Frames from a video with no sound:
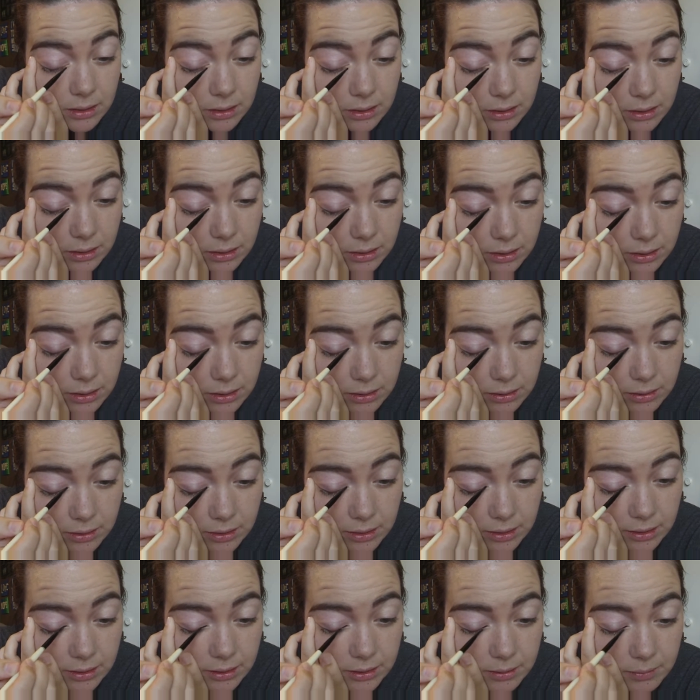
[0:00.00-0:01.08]

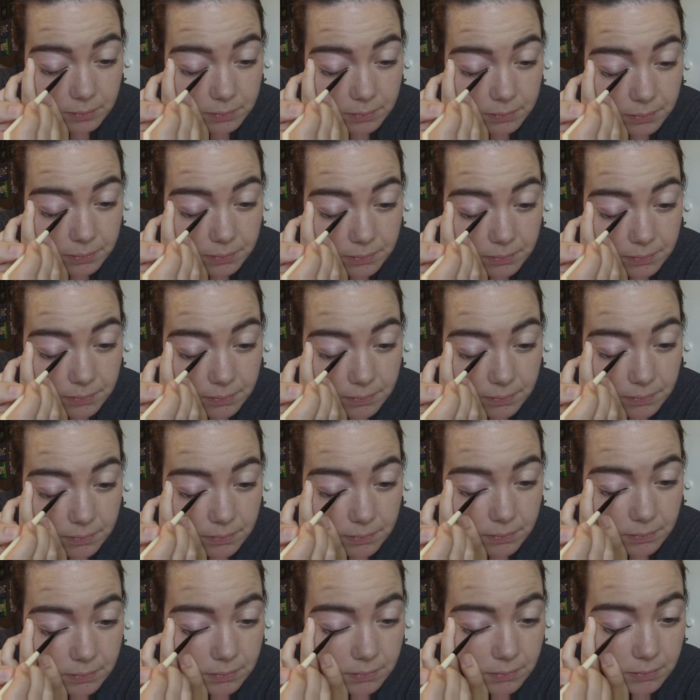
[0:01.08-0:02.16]

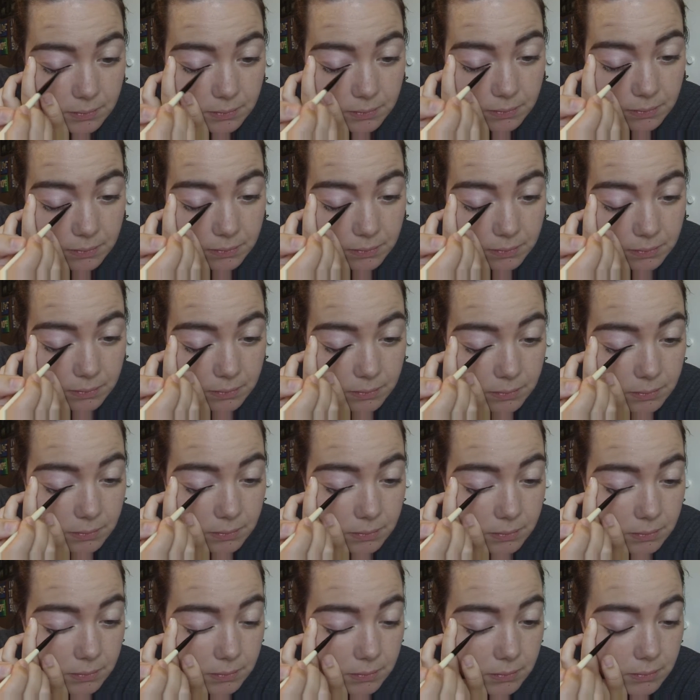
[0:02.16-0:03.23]

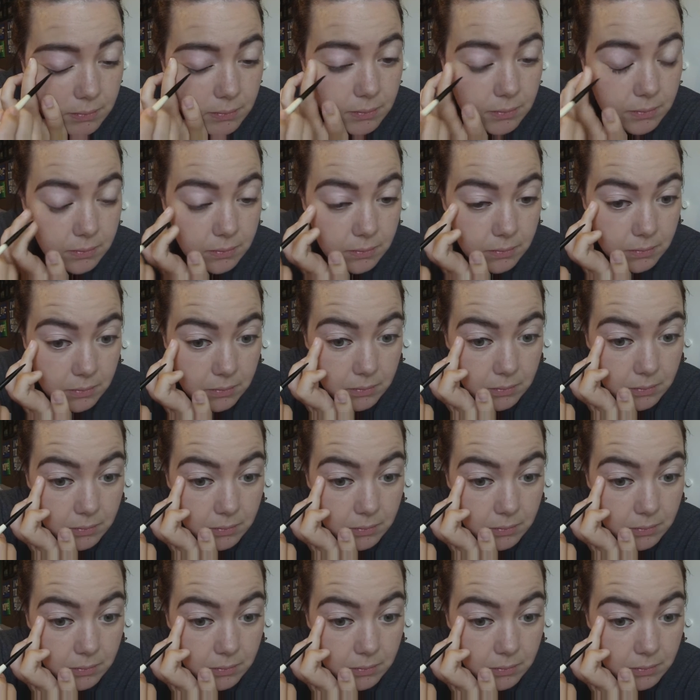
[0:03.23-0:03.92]
(no one is talking)